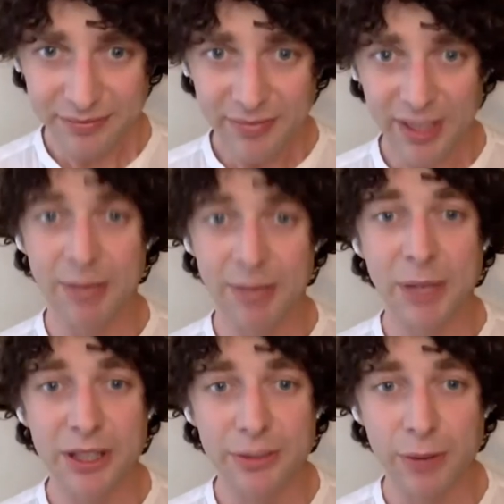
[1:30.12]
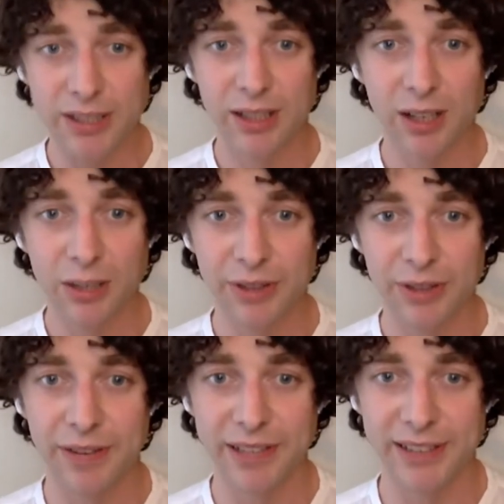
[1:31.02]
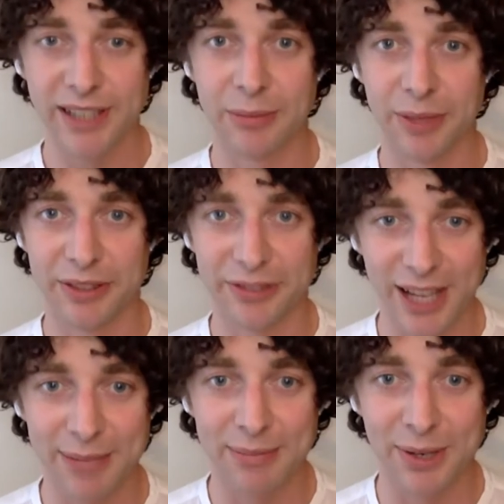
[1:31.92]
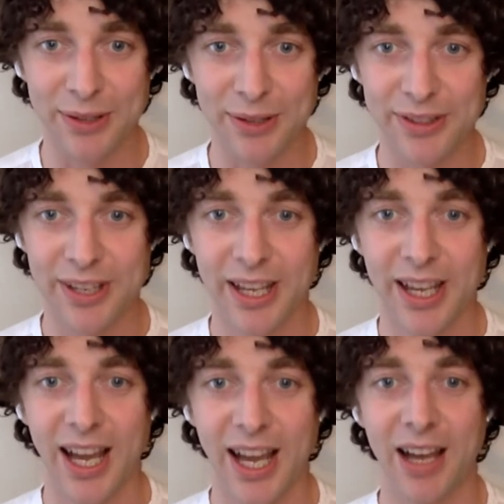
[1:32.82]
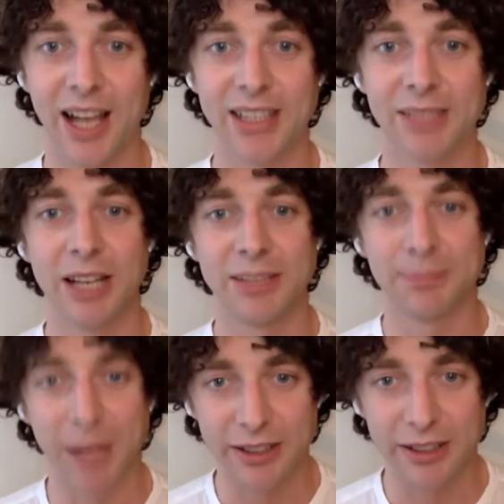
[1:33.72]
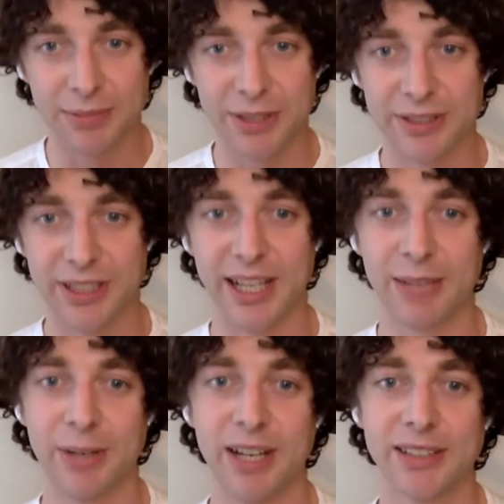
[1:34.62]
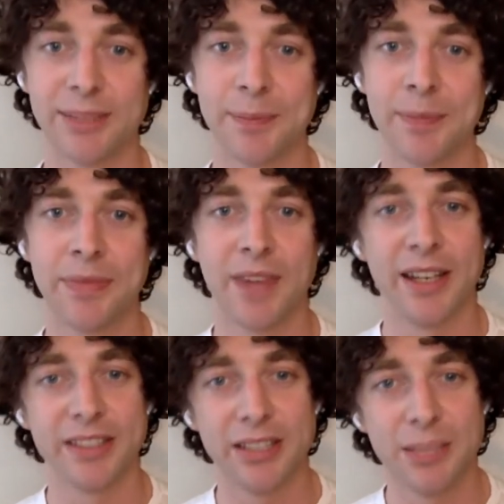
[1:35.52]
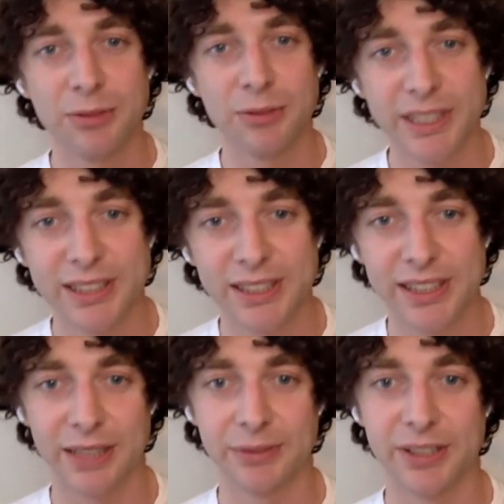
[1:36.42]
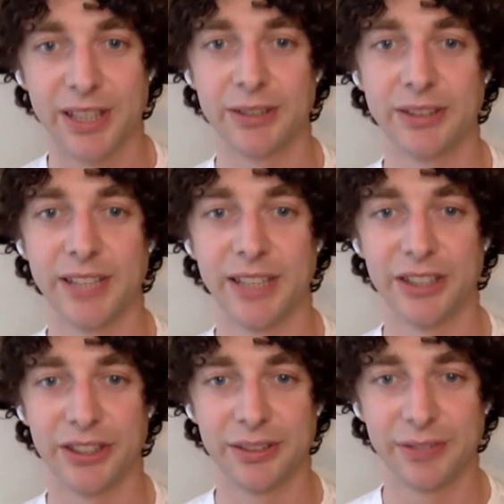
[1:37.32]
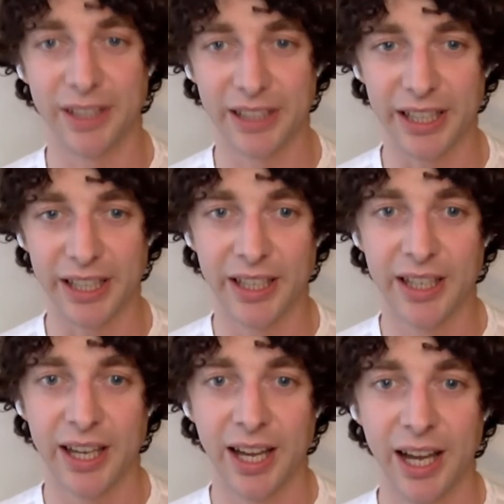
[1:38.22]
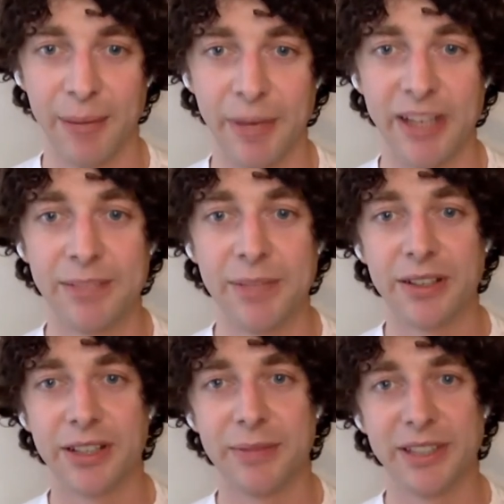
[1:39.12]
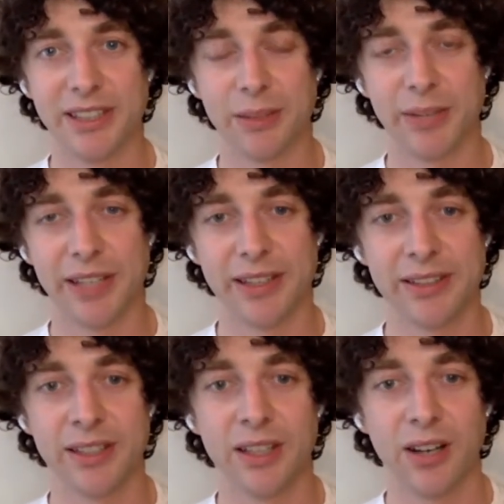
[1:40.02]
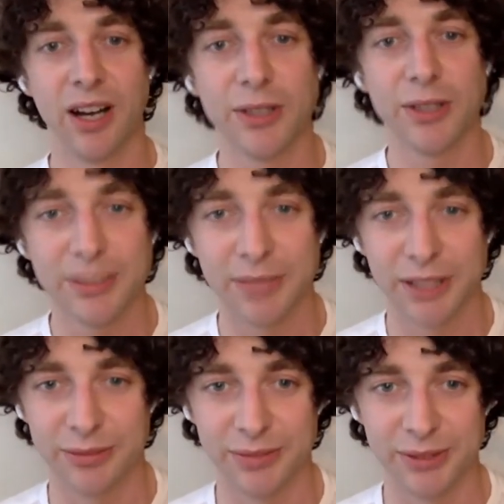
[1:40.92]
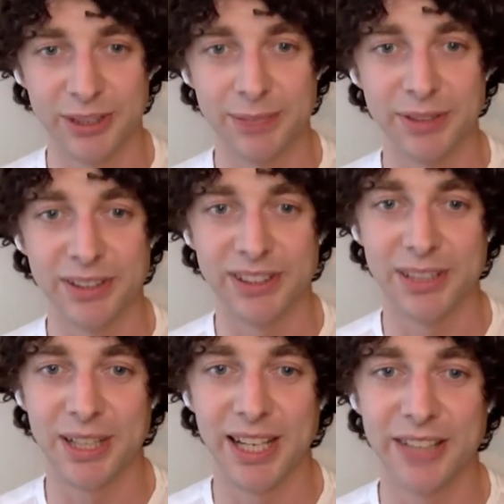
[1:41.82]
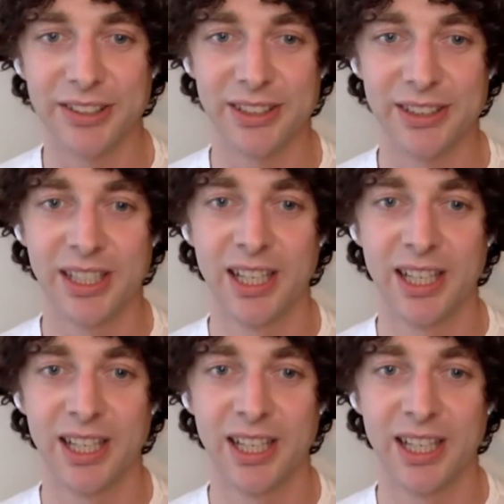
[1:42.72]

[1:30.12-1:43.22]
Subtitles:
But you've worked a lot with Physarum, with slime molds, as biocomputing networks. And it's only more recently that you've turned your attention to fungi and have been documenting the way that oyster mushrooms respond to stimulations